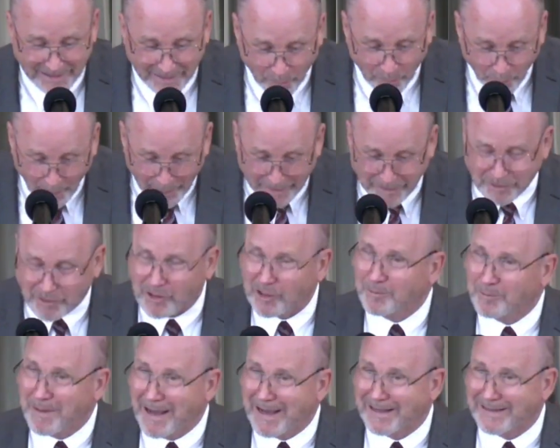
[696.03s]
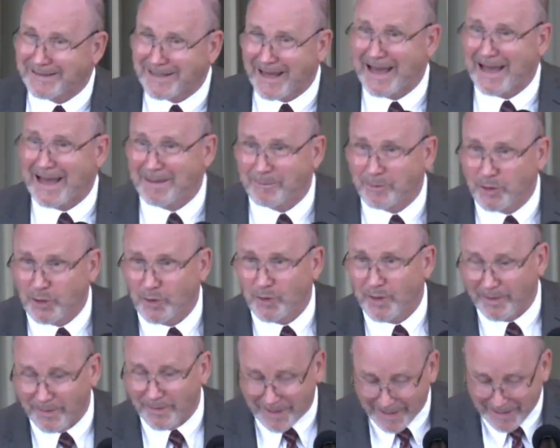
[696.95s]
wasted my time
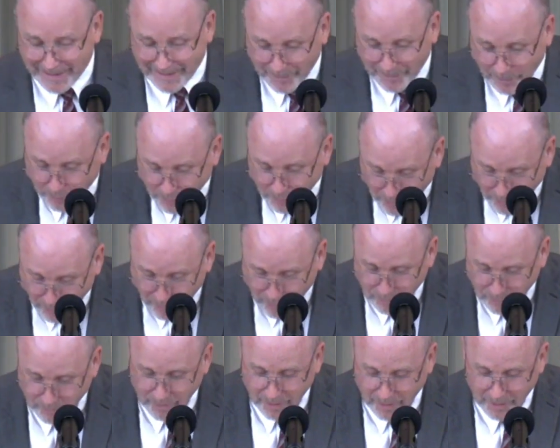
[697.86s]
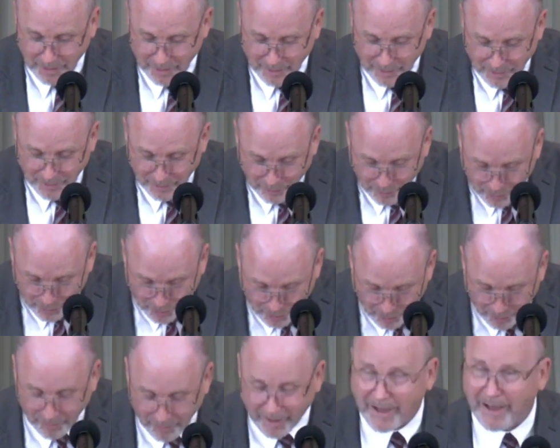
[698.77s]
doing that. Don't
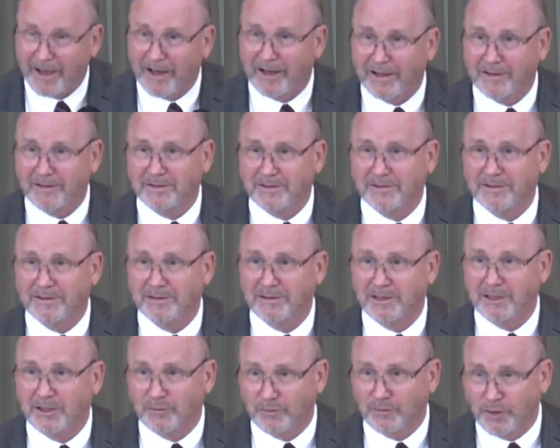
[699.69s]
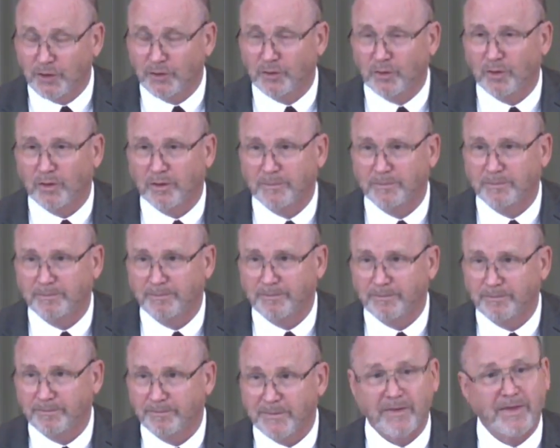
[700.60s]
do that. It's futile.
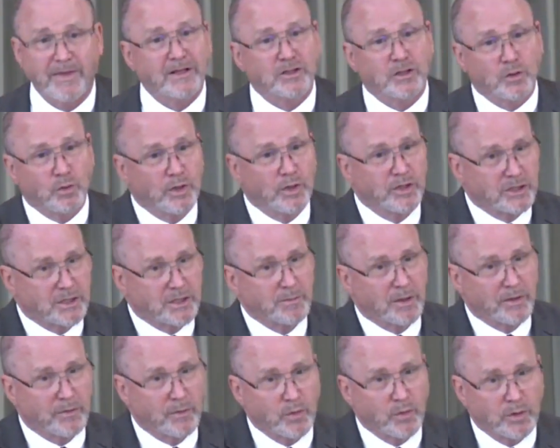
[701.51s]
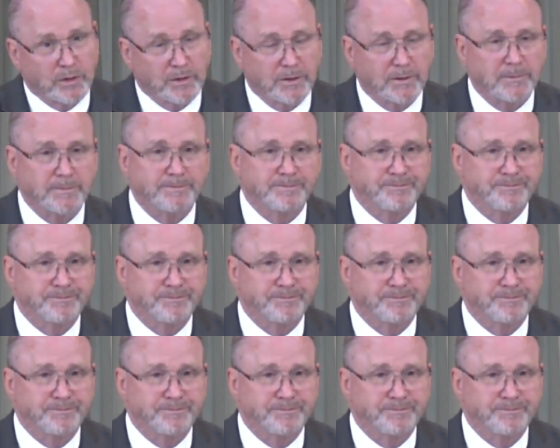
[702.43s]
Now, that's the wisdom of the world.